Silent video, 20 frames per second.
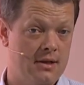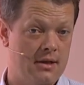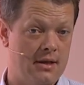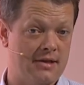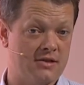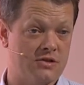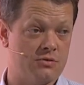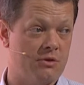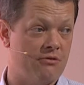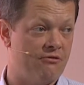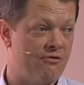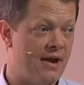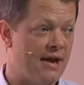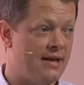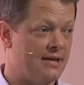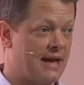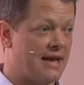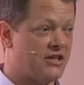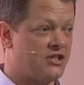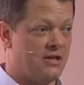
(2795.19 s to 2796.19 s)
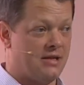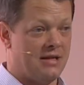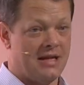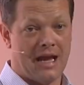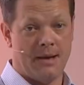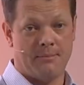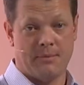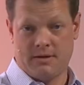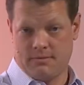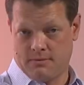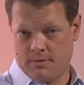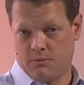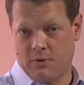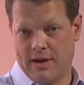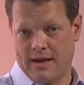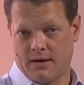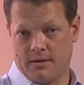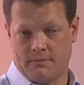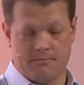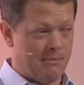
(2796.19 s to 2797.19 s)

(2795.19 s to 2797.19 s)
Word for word: And so we find actually in the, we had a